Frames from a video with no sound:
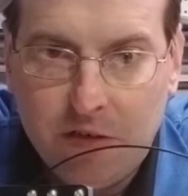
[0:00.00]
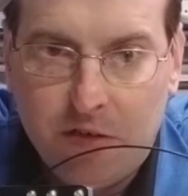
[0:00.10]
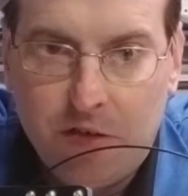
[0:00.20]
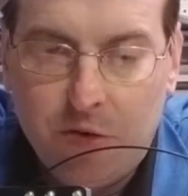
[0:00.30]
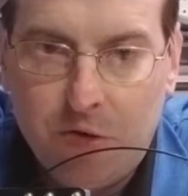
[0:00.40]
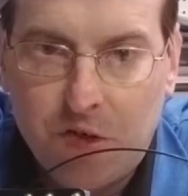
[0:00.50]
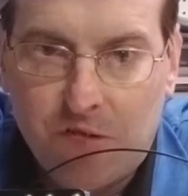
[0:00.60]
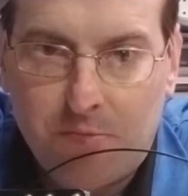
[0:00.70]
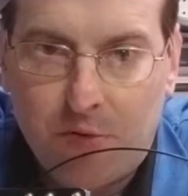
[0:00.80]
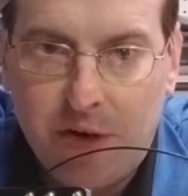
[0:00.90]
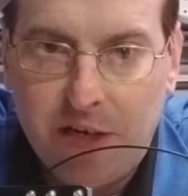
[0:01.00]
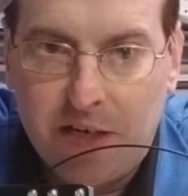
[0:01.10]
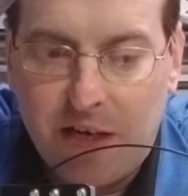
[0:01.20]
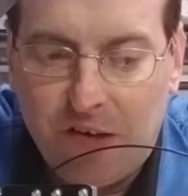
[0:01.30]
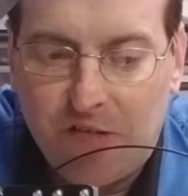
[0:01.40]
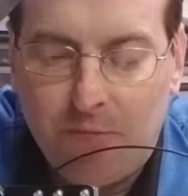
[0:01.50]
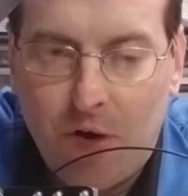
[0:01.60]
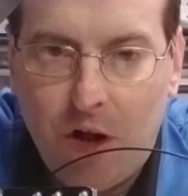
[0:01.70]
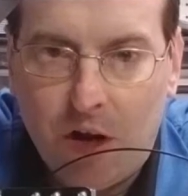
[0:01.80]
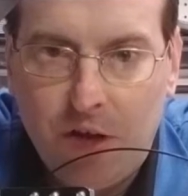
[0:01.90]
to just print a
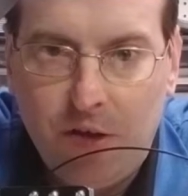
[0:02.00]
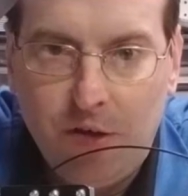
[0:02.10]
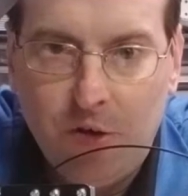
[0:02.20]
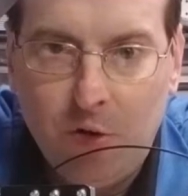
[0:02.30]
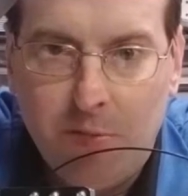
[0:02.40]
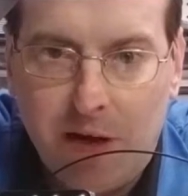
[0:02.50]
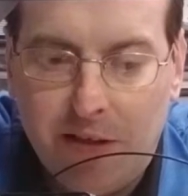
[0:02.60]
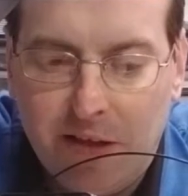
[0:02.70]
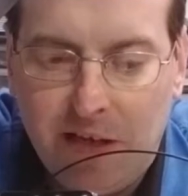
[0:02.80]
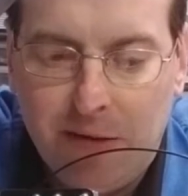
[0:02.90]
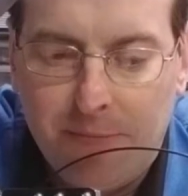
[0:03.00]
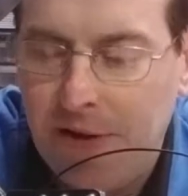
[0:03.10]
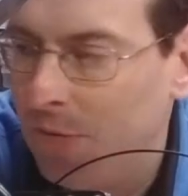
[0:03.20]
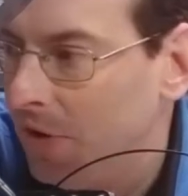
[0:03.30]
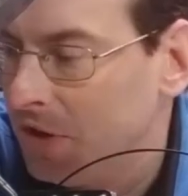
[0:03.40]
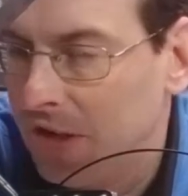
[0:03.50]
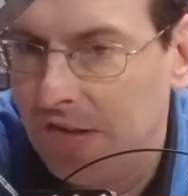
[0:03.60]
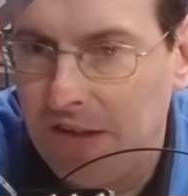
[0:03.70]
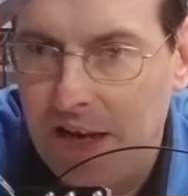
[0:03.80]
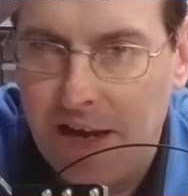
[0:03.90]
small cube and the heat bed will just
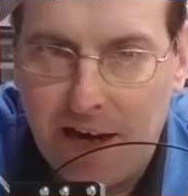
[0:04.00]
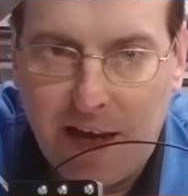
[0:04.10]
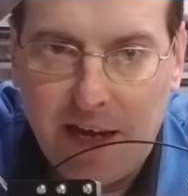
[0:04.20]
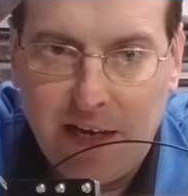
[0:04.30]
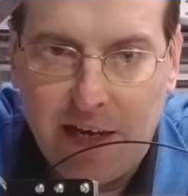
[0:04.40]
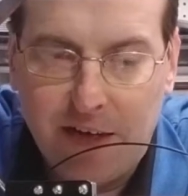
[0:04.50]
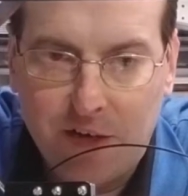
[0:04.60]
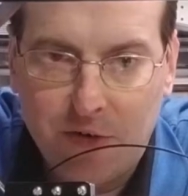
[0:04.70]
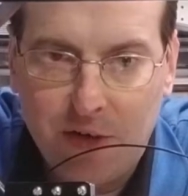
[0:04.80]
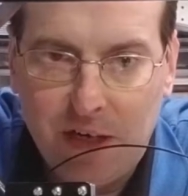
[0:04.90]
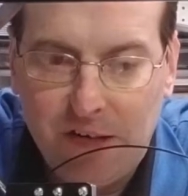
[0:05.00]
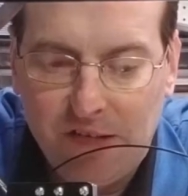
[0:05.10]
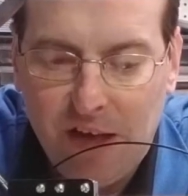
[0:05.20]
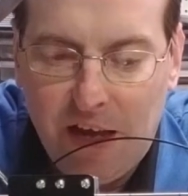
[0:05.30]
stay at 98 degrees.